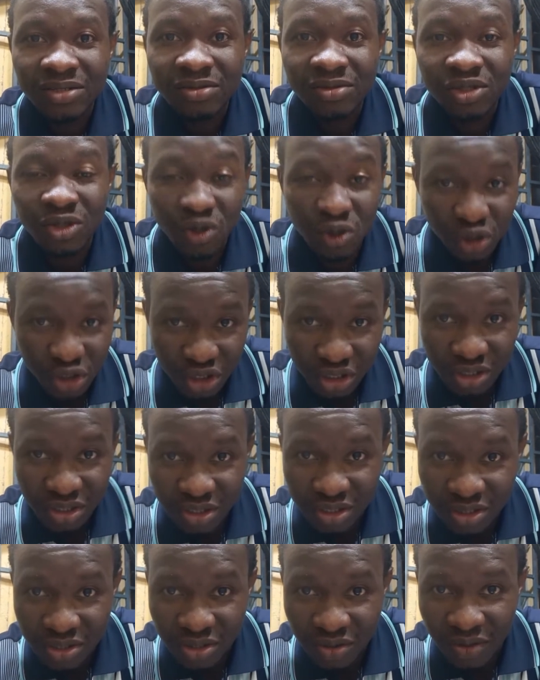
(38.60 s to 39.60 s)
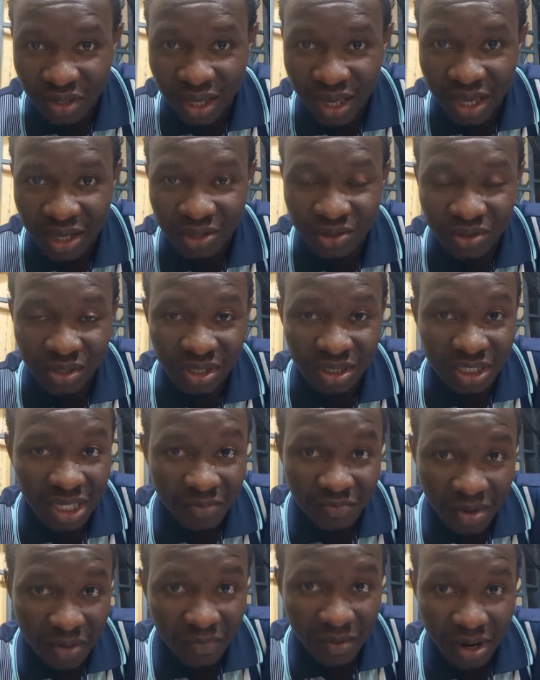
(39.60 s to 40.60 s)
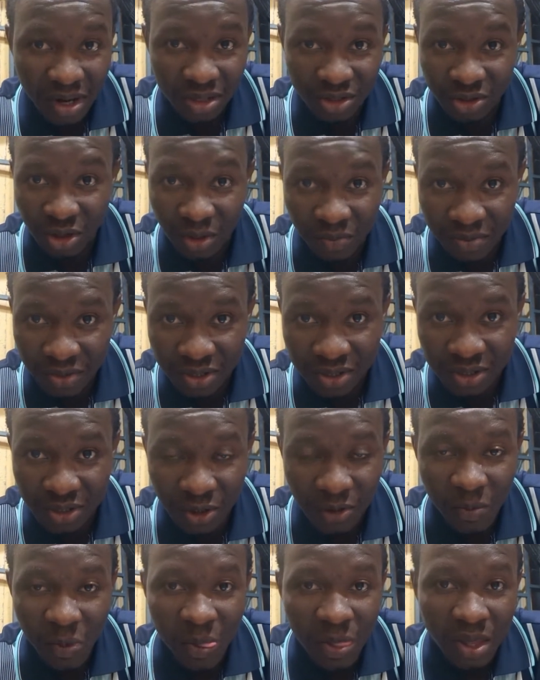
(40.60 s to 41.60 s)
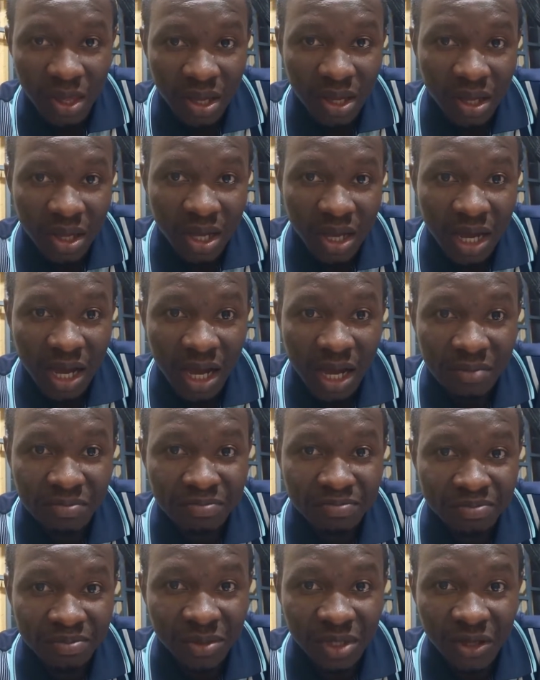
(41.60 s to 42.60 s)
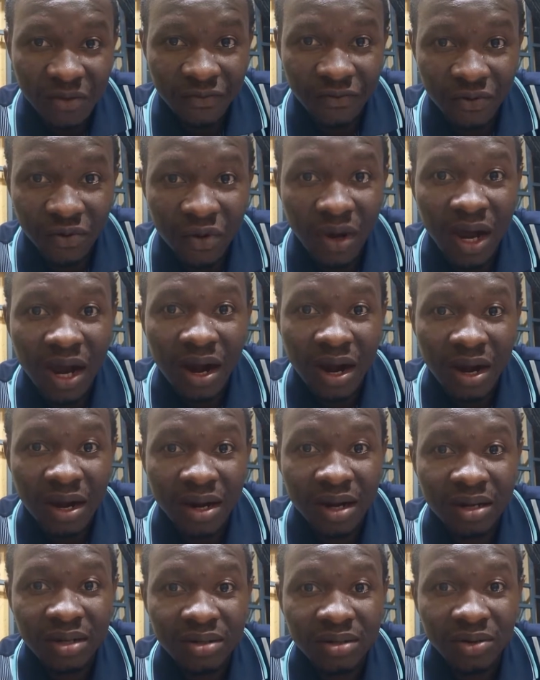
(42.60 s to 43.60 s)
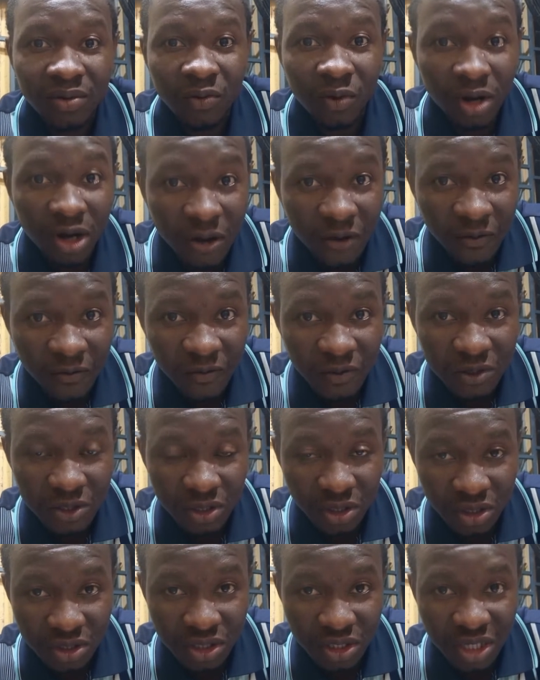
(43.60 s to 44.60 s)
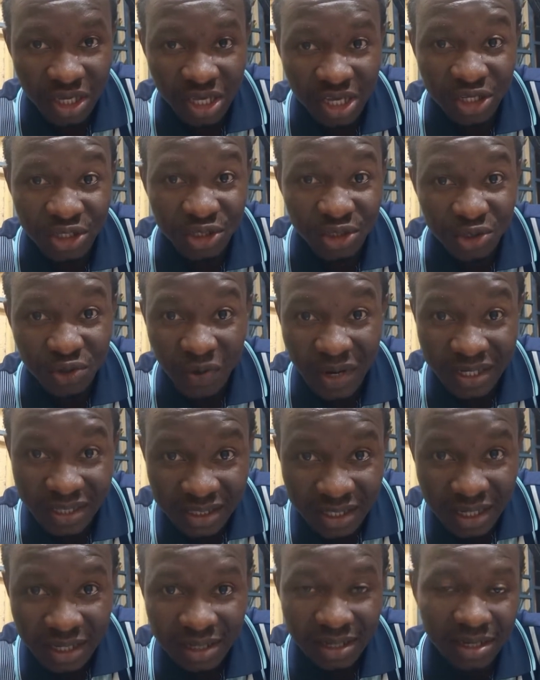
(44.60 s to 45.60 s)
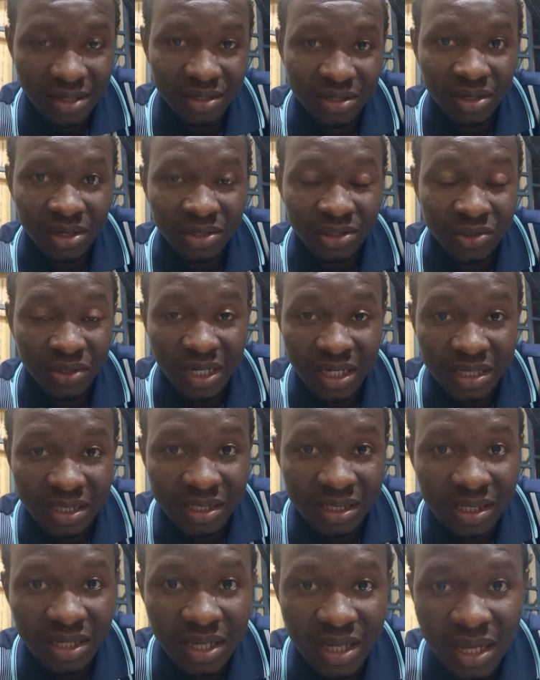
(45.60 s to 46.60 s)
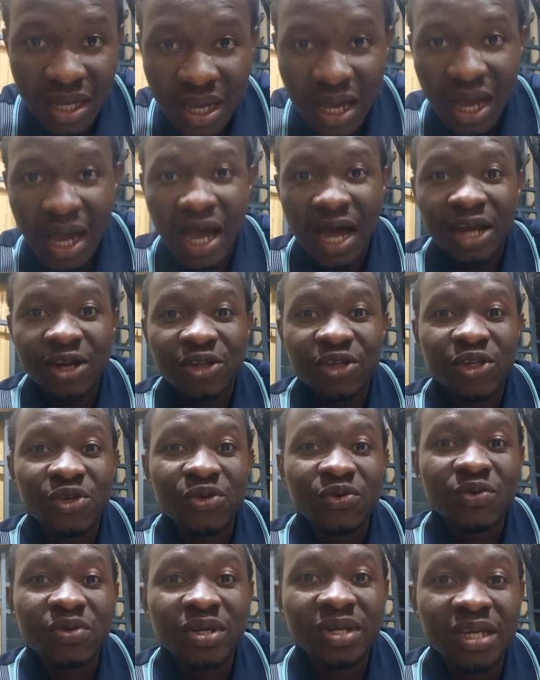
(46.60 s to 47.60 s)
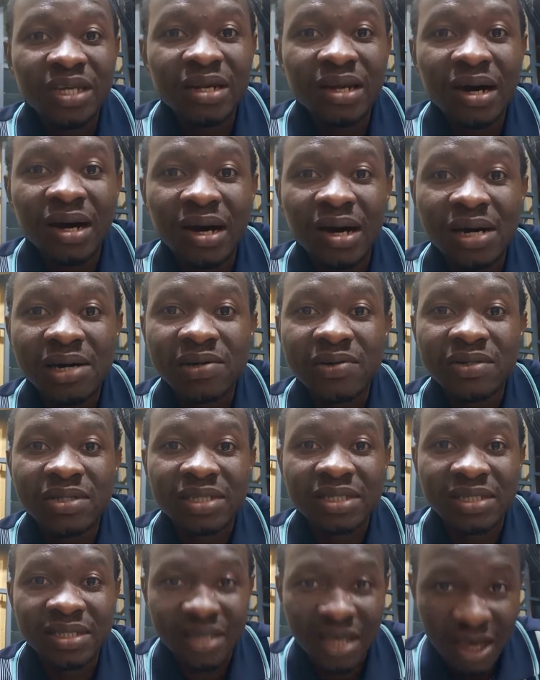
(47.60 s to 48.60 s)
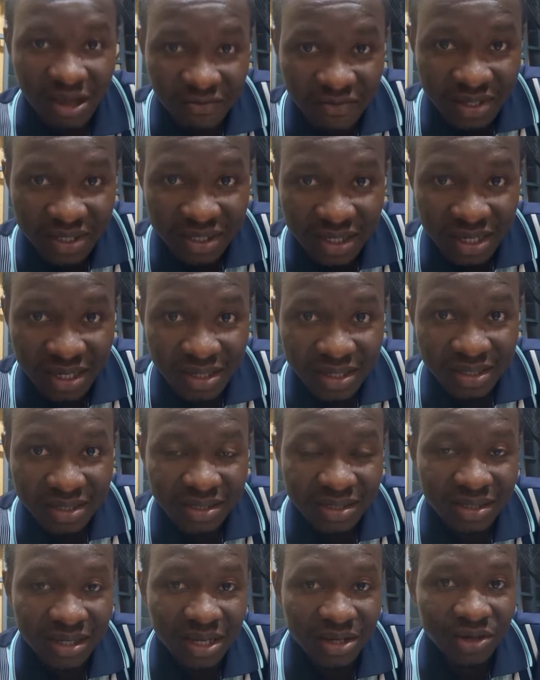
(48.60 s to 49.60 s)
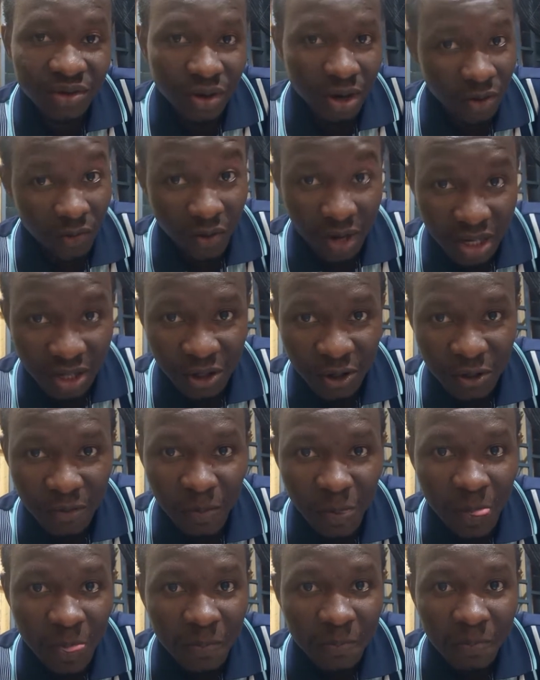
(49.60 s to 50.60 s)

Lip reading: solutions, okay, to the 10 paper topics. So if you are one of such interested students and you need our services, then you are welcome.